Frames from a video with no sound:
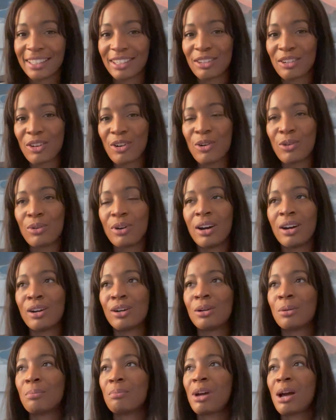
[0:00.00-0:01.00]
You know,
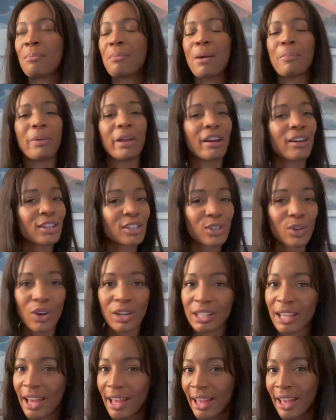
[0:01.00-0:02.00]
my parents are
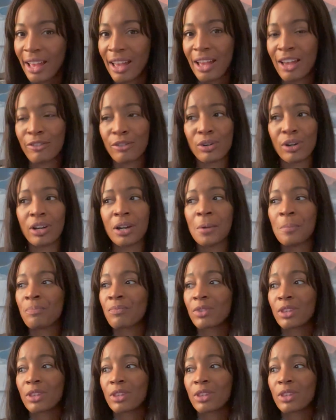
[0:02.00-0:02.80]
all I have, or